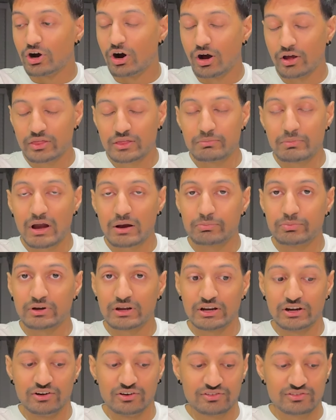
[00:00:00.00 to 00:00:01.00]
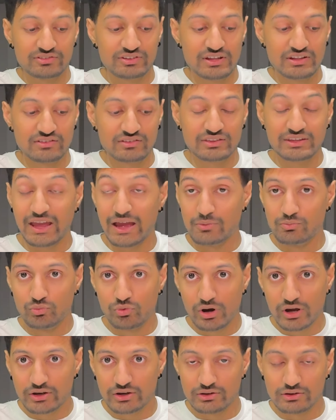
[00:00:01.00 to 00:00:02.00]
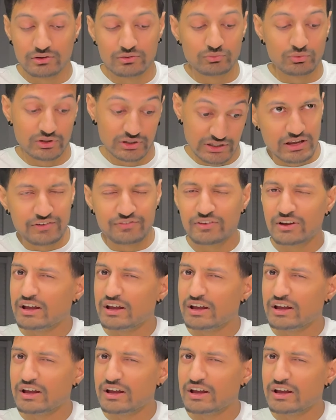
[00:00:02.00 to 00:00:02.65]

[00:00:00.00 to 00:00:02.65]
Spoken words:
on the MacBook Airs since the M1 release,